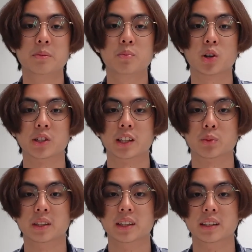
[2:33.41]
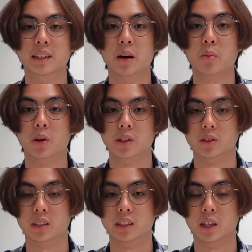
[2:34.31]
projects we did in our
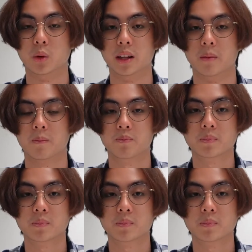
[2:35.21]
modules in Year 1.